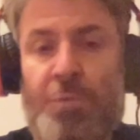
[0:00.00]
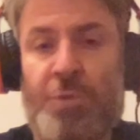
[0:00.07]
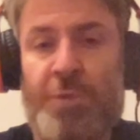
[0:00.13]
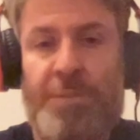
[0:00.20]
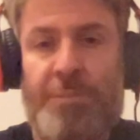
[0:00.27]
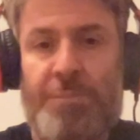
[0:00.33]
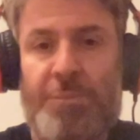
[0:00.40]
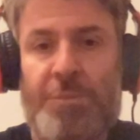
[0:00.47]

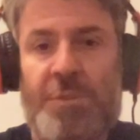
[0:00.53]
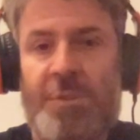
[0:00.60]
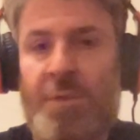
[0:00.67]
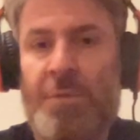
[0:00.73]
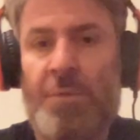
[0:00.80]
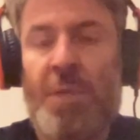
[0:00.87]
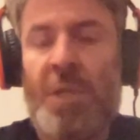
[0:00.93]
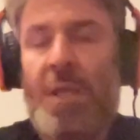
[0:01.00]
point. Mm-hmm.
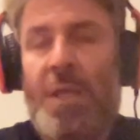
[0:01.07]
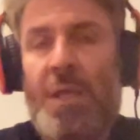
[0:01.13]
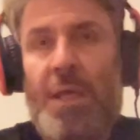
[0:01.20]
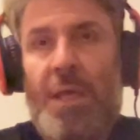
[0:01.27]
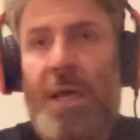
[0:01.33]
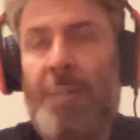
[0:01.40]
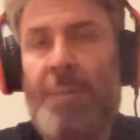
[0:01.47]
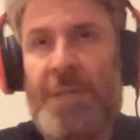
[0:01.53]
So,
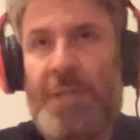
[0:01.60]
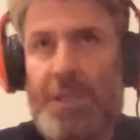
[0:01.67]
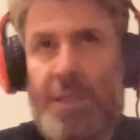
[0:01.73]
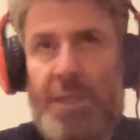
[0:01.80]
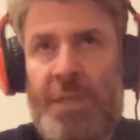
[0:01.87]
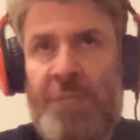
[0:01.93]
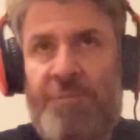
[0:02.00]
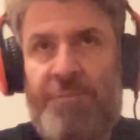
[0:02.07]
I
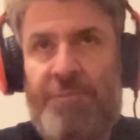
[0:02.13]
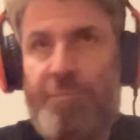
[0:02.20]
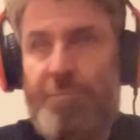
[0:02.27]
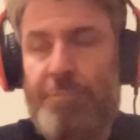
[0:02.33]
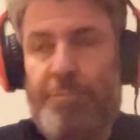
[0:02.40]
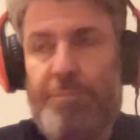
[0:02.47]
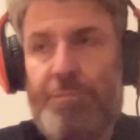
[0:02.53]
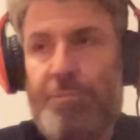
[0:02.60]
mean, if
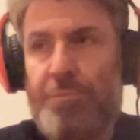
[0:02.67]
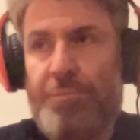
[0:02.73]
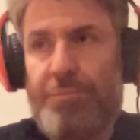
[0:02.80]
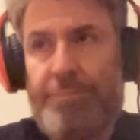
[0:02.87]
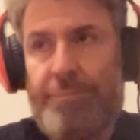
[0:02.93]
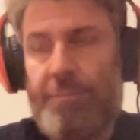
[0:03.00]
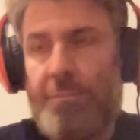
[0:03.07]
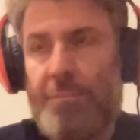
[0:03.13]

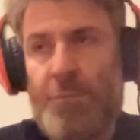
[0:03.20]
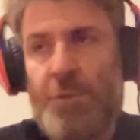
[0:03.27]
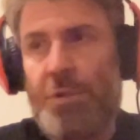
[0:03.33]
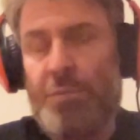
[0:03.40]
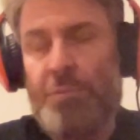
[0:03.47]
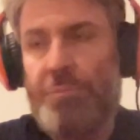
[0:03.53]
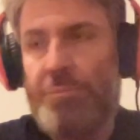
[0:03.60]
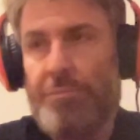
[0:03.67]

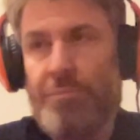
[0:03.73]
you know